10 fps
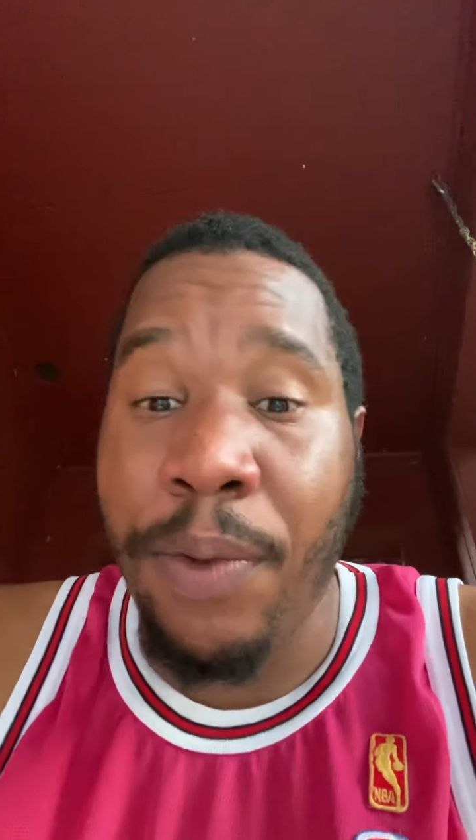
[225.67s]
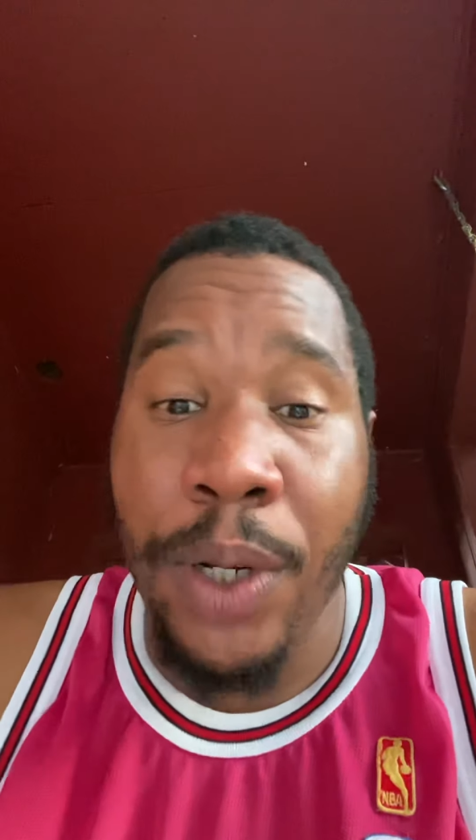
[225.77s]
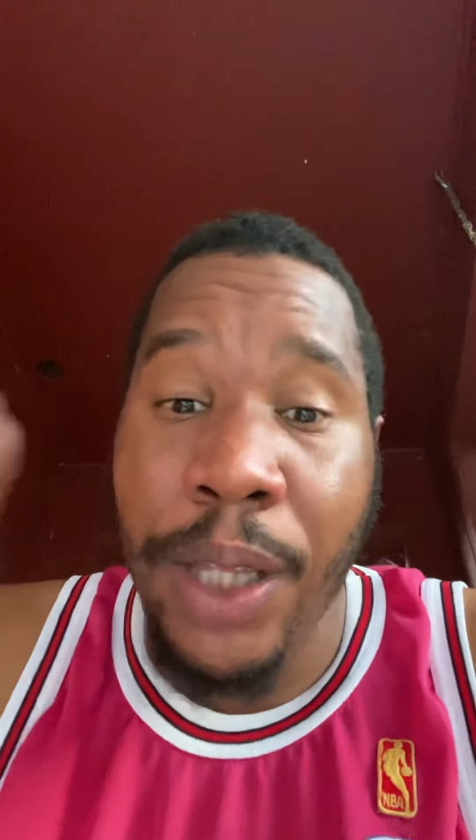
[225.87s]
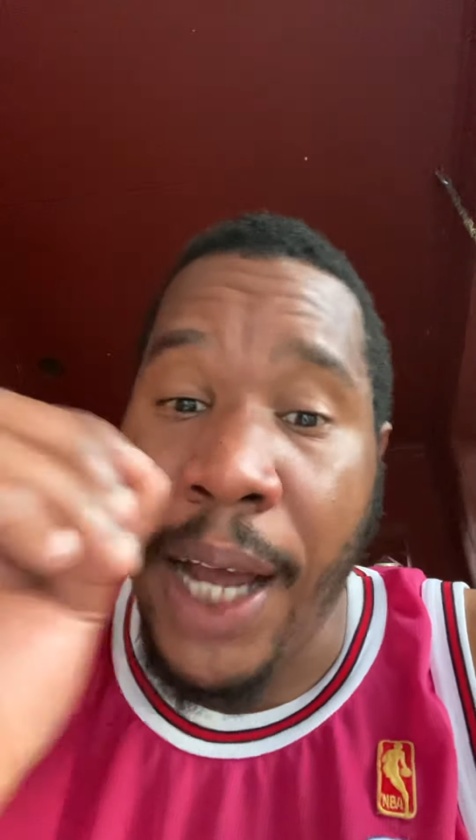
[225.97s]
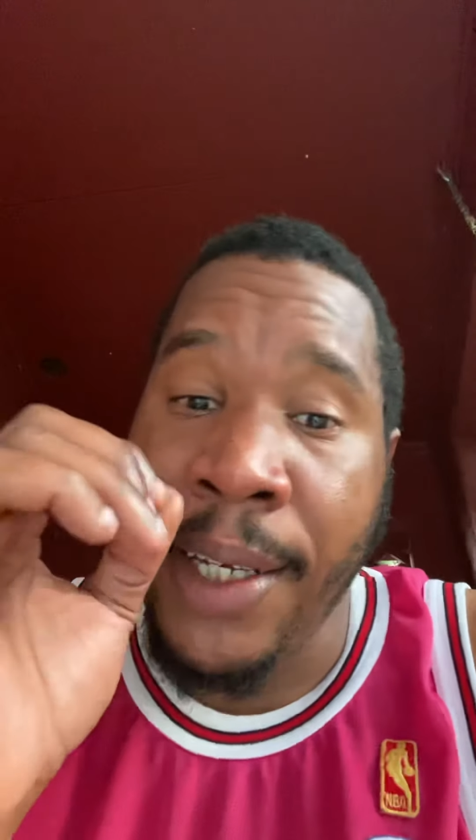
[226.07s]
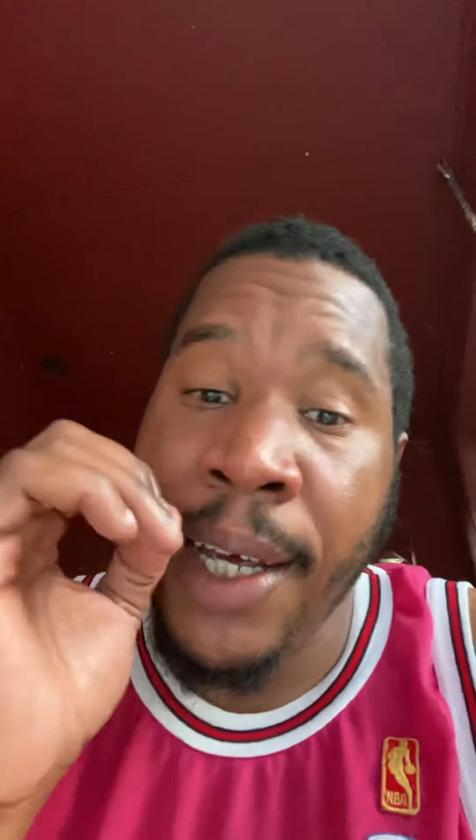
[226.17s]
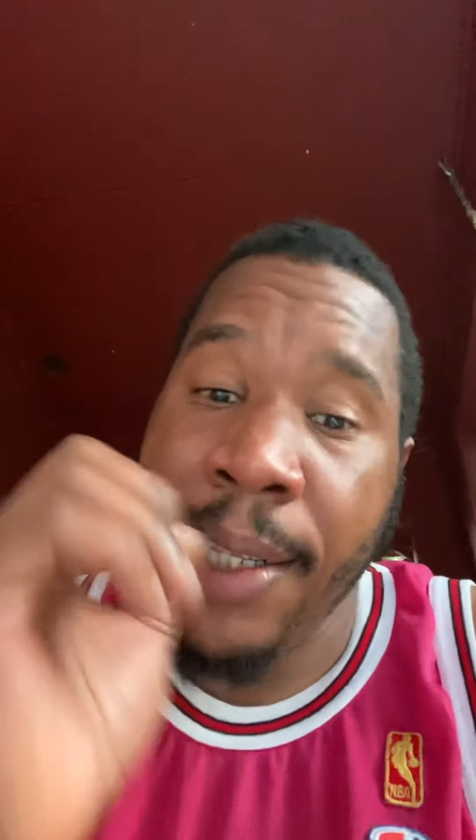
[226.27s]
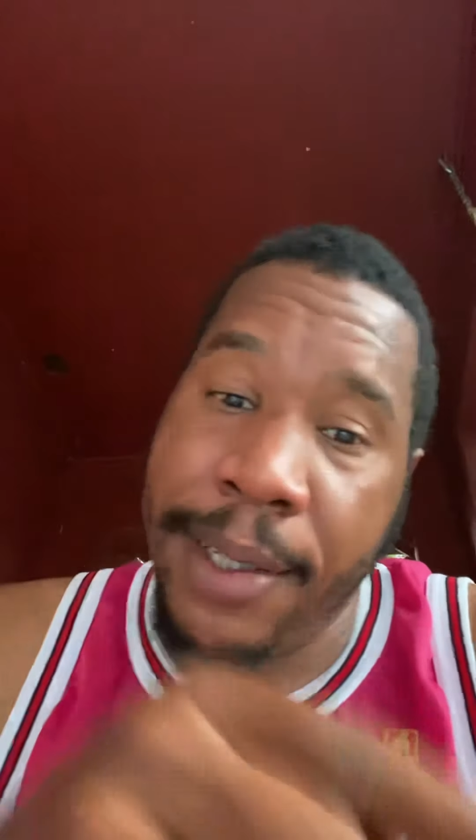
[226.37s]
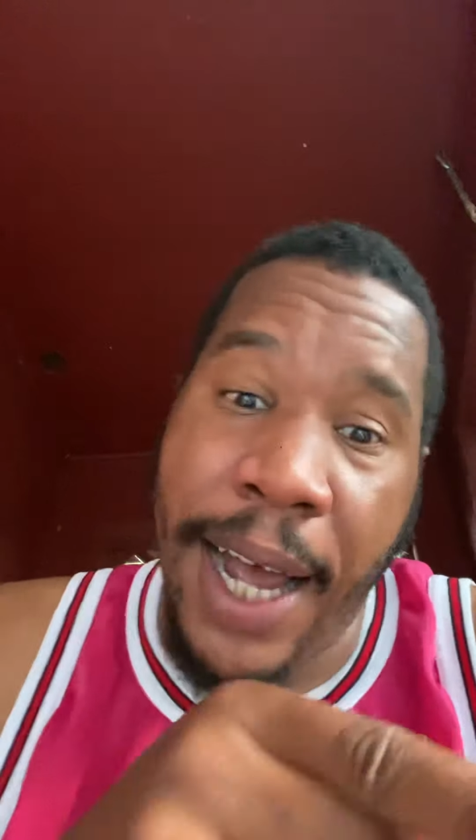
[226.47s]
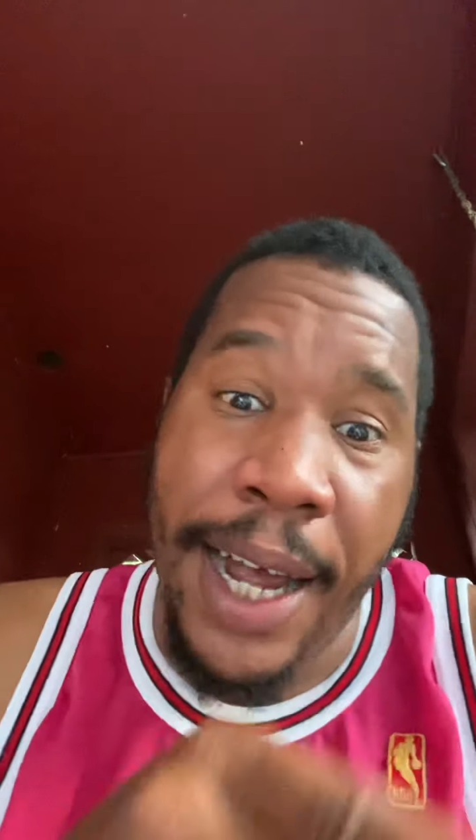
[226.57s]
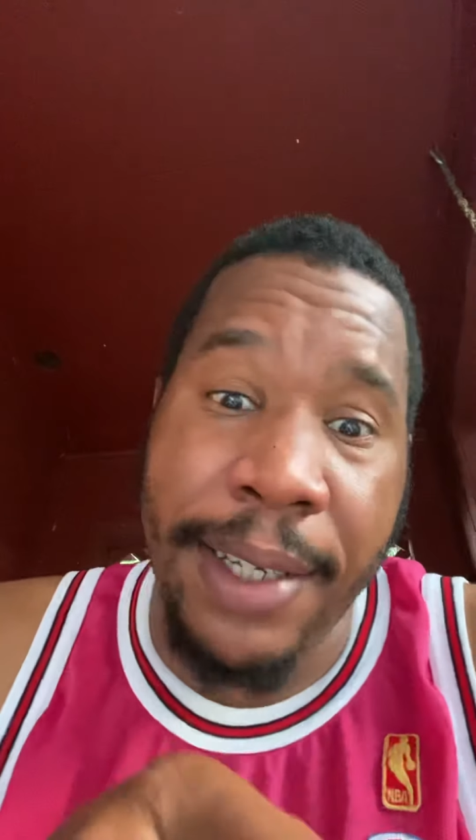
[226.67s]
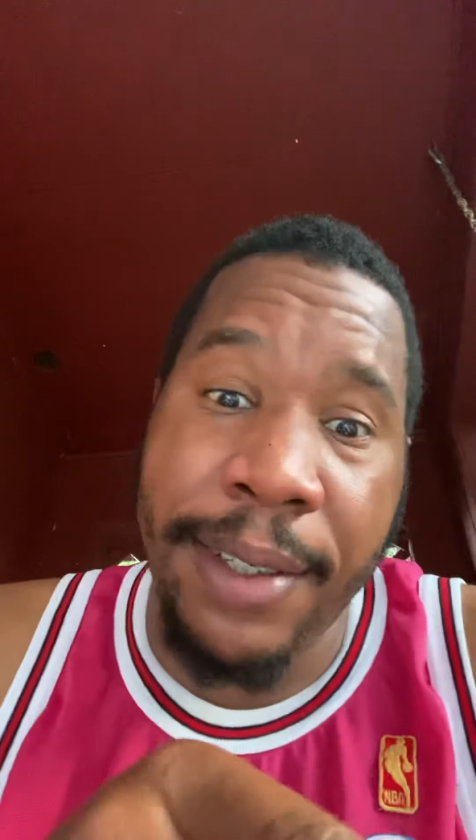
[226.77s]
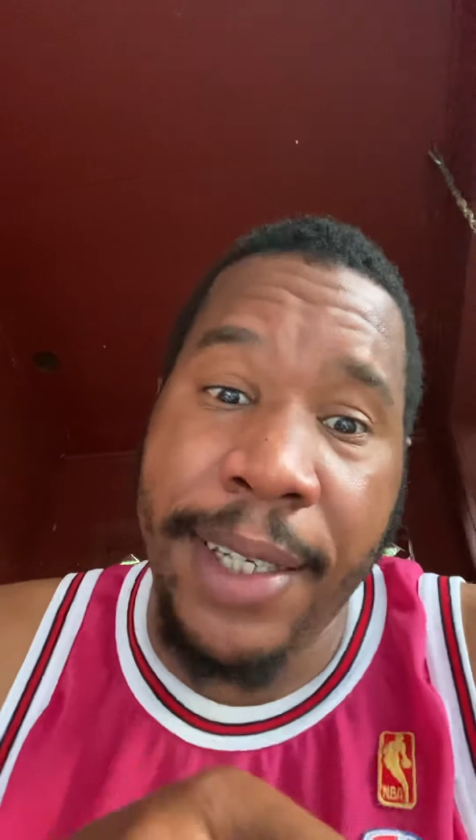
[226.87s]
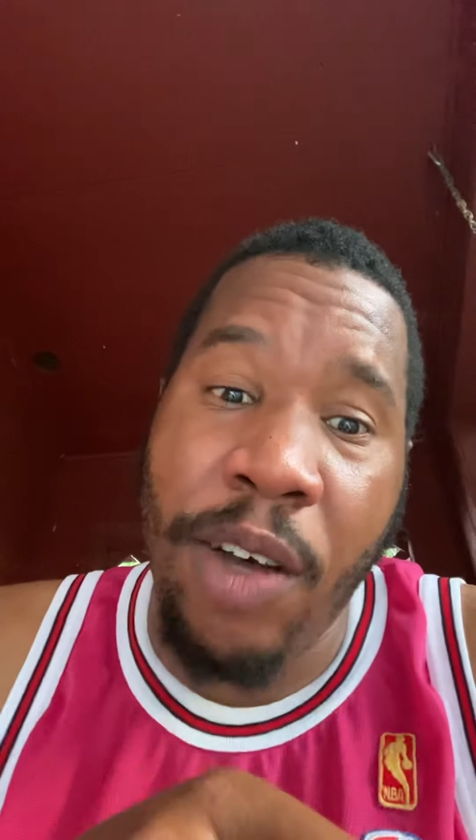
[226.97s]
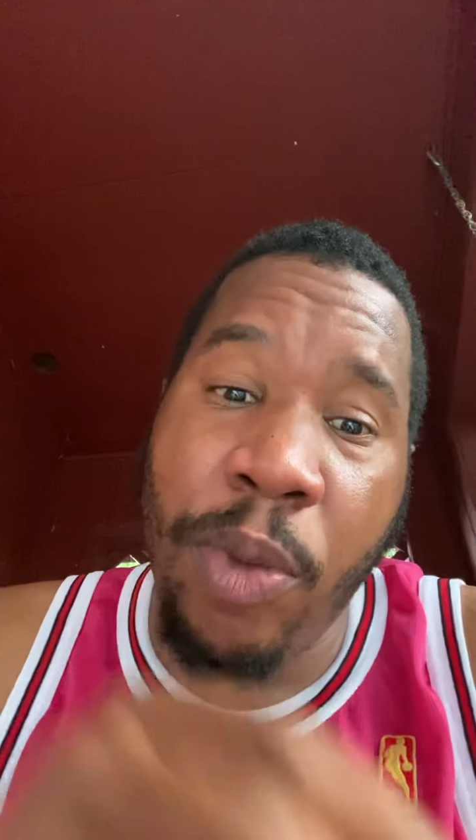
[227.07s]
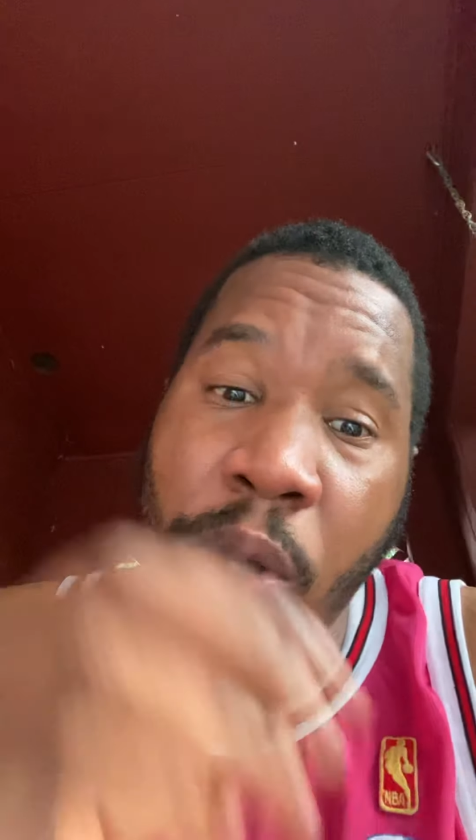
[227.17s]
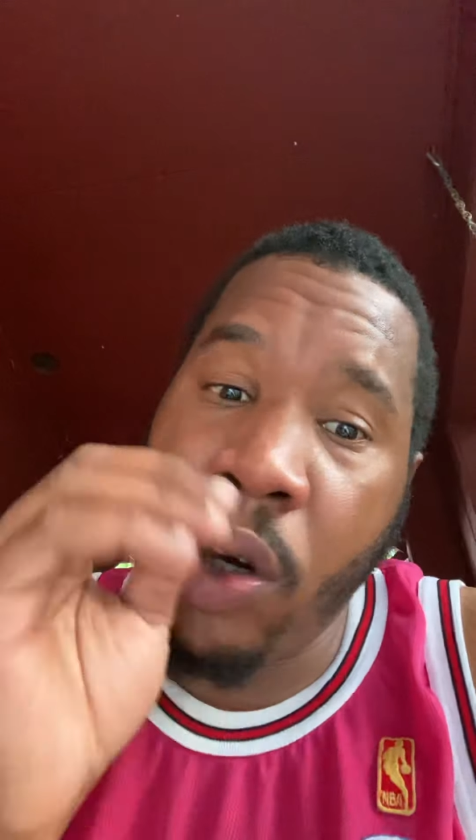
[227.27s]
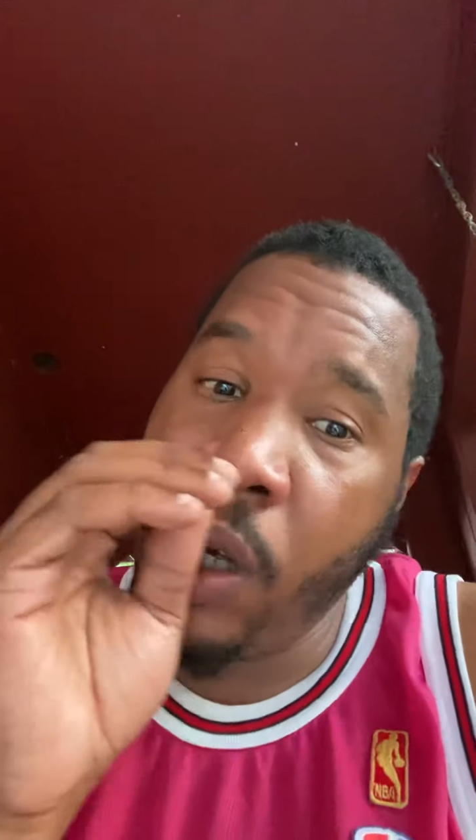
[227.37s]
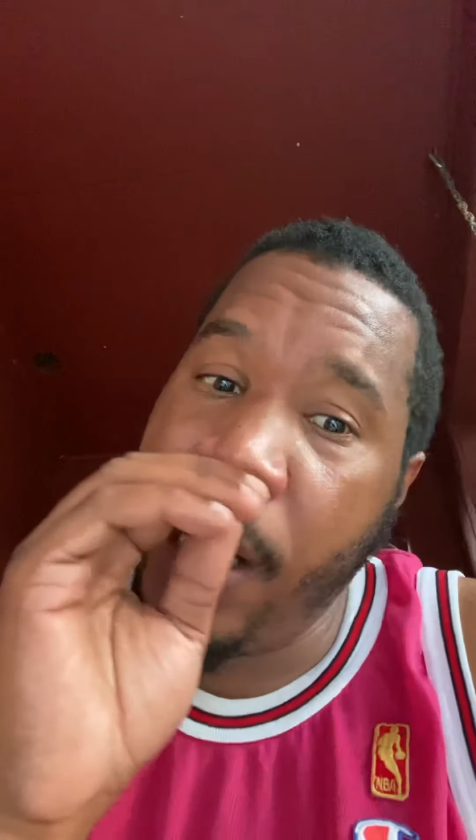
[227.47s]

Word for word: realize this guy is a southpaw.